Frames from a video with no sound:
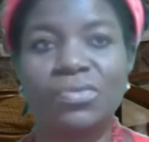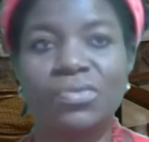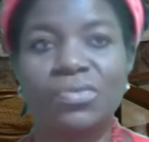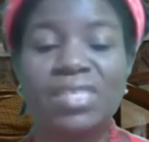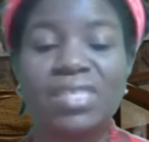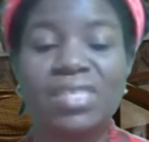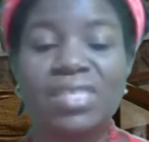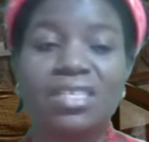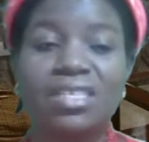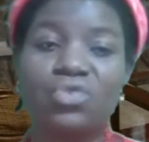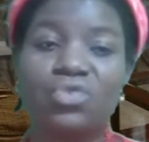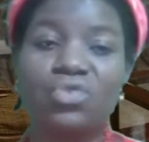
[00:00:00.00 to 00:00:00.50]

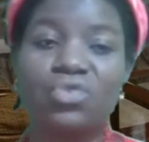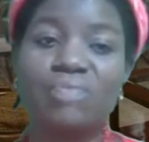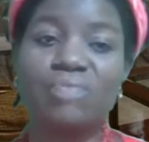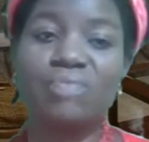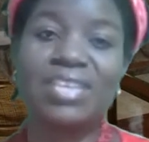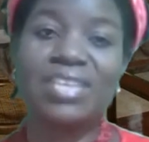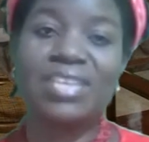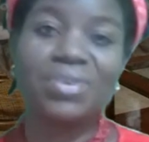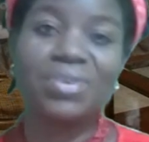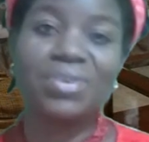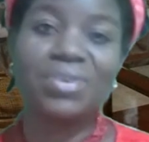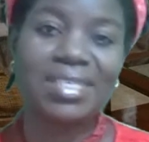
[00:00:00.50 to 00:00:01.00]
This woman
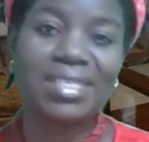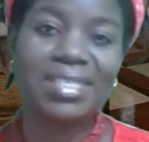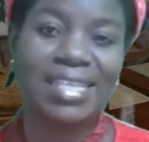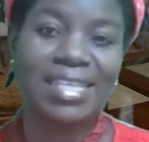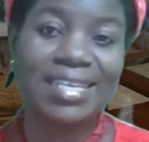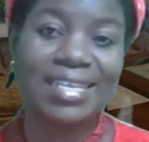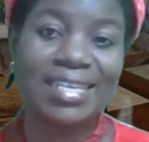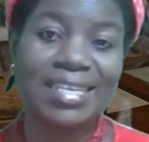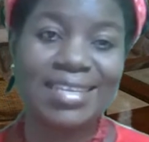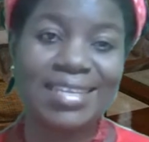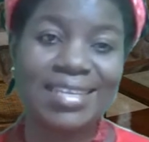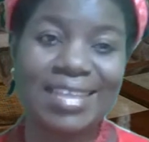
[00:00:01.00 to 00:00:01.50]
just said
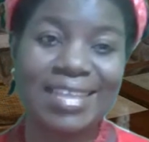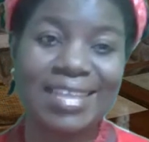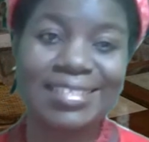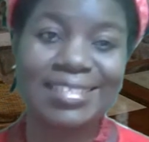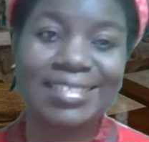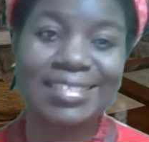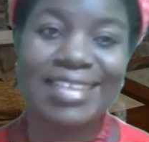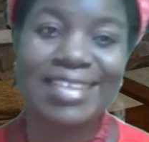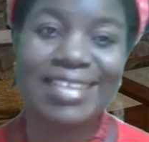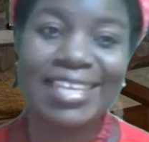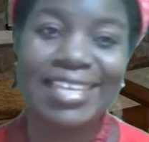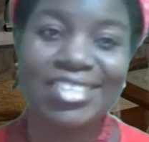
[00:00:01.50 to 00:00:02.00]
it, that
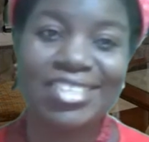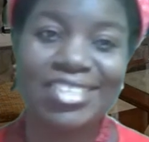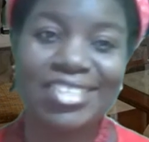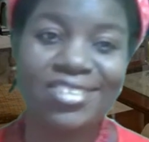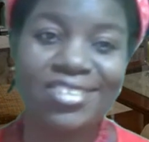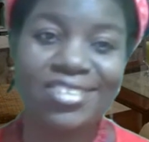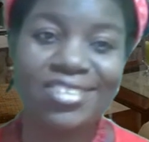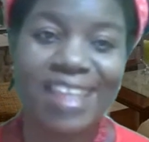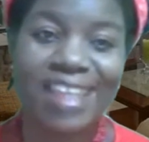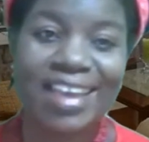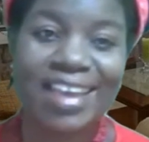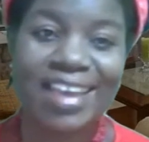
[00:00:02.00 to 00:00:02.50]

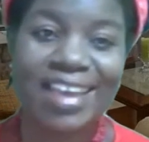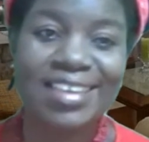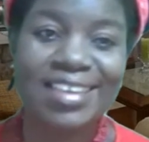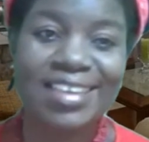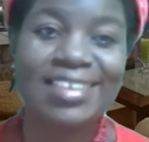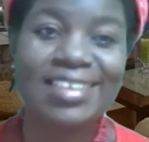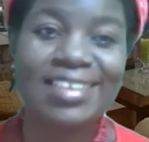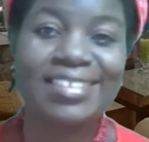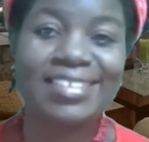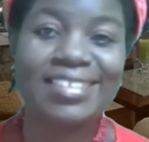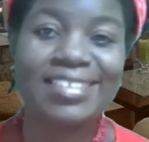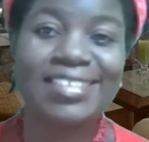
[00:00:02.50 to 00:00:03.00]
Nigeria
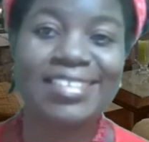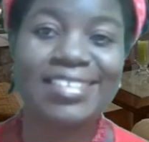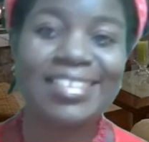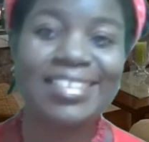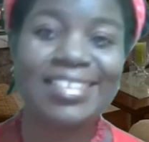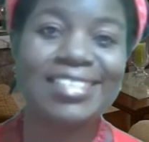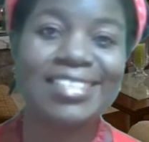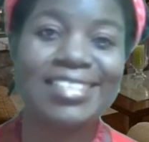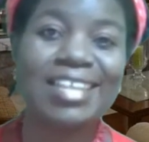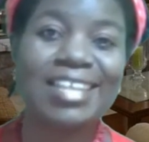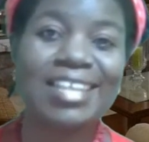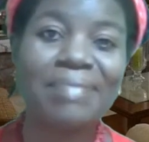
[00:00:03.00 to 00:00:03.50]
is
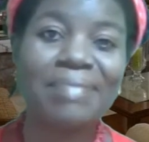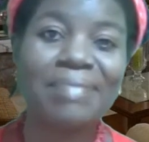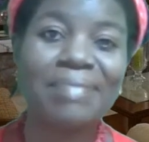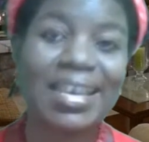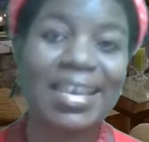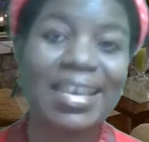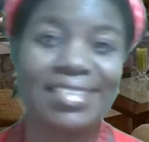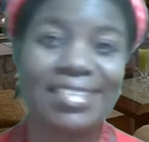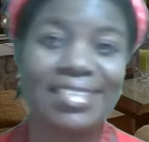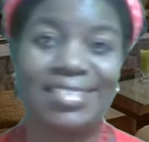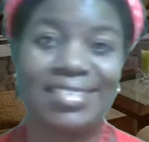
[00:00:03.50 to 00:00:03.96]
Islamized